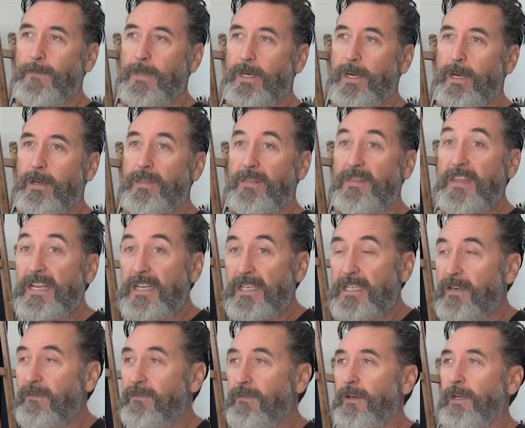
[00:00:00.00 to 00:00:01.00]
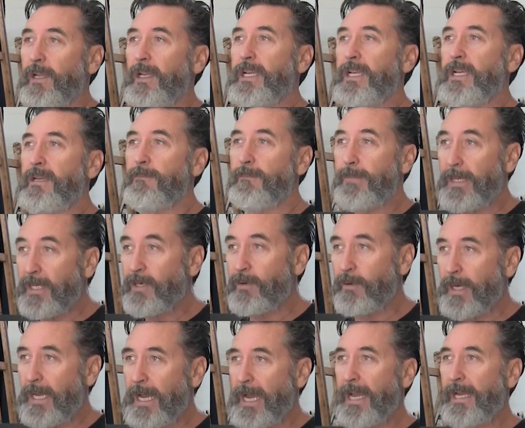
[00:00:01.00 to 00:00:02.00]
you know, think differently and be
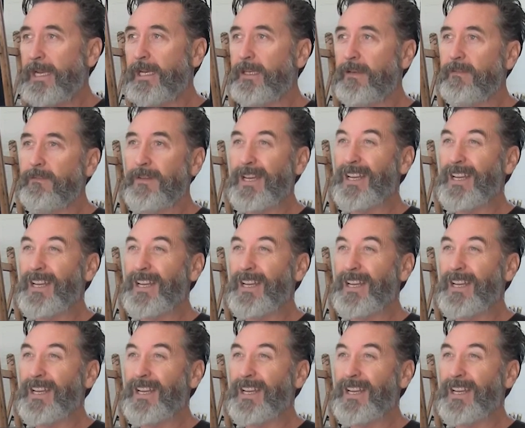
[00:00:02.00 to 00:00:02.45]
creative.